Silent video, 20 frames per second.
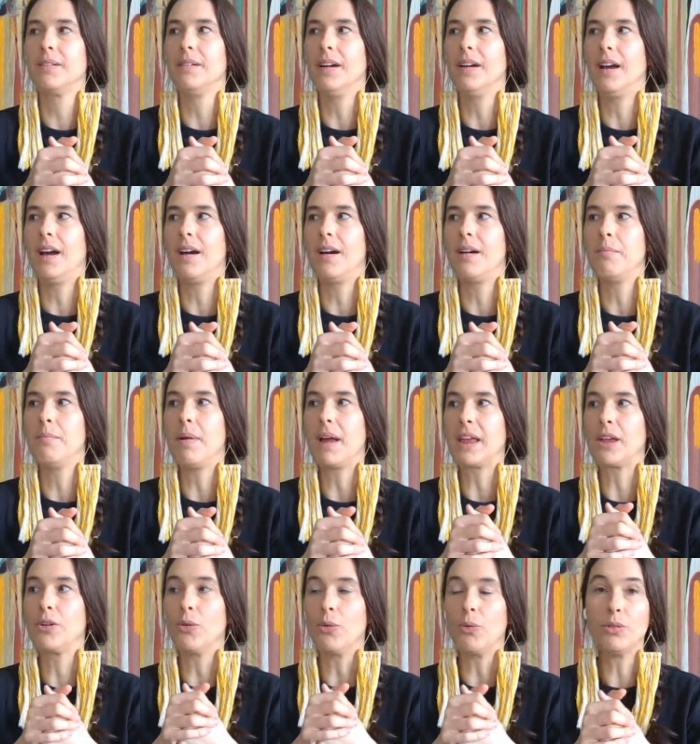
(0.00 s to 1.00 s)
uh, my
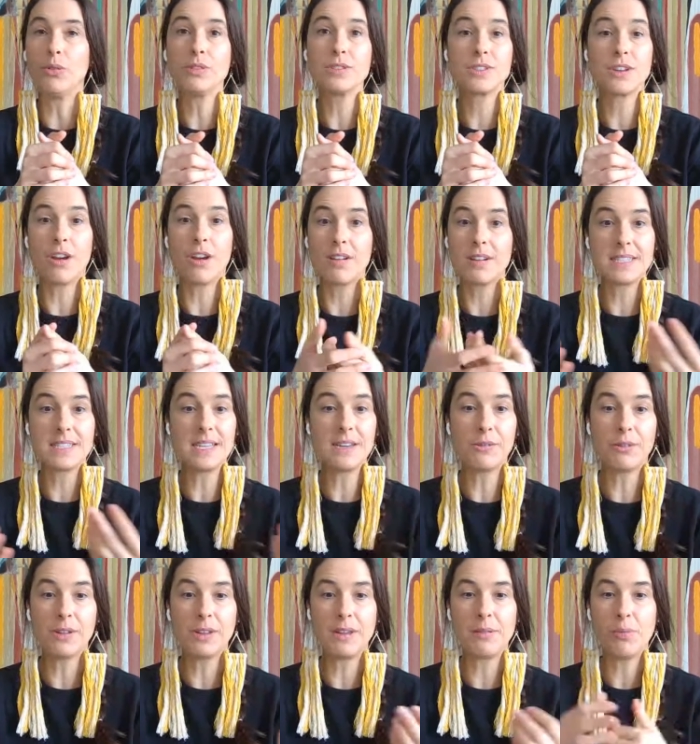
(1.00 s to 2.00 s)
goals are as
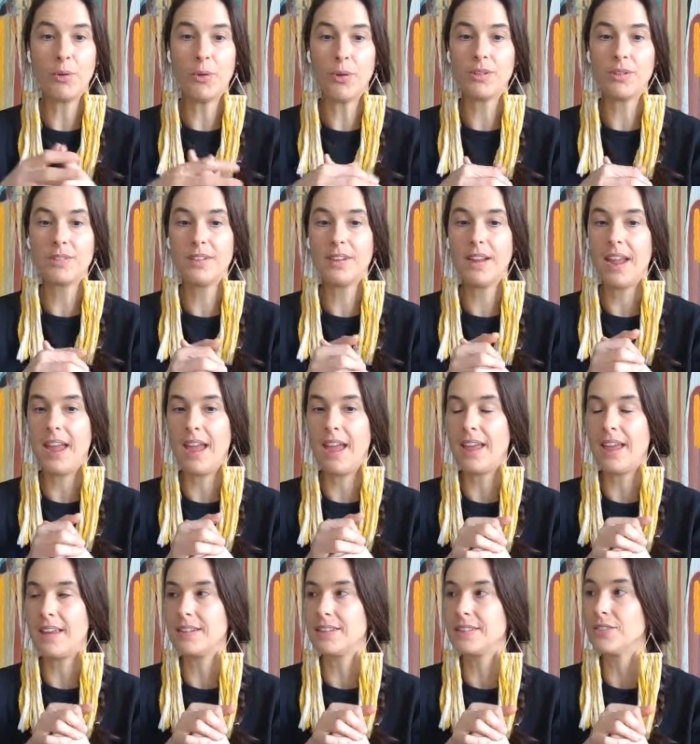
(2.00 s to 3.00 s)
equally important,
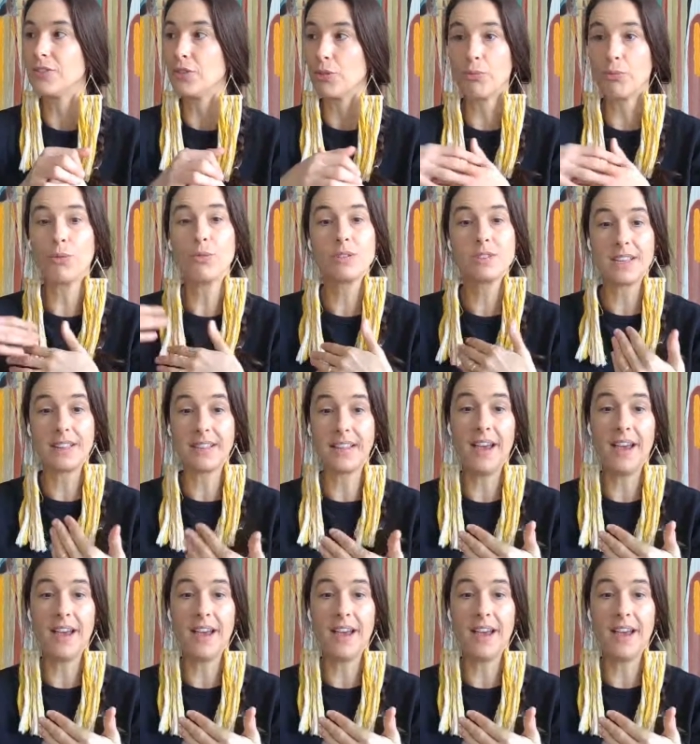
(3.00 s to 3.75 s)
and the roles in the